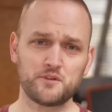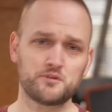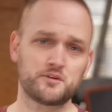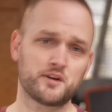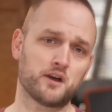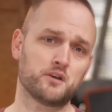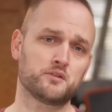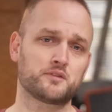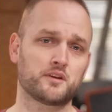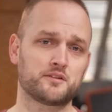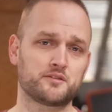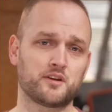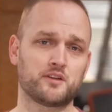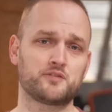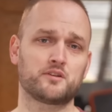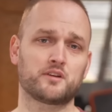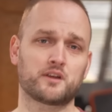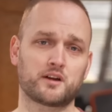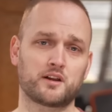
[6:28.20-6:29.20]
you doubt that
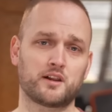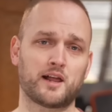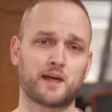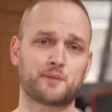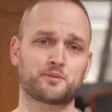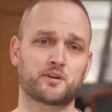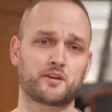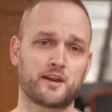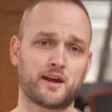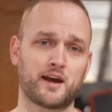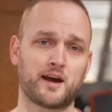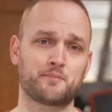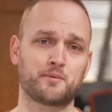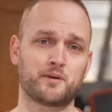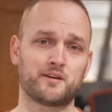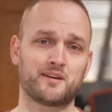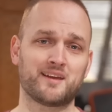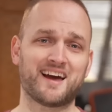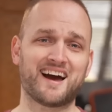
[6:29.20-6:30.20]
such a collapse can
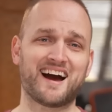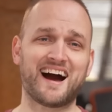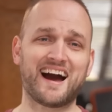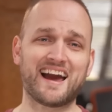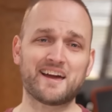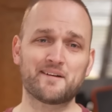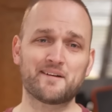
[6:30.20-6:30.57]
happen, I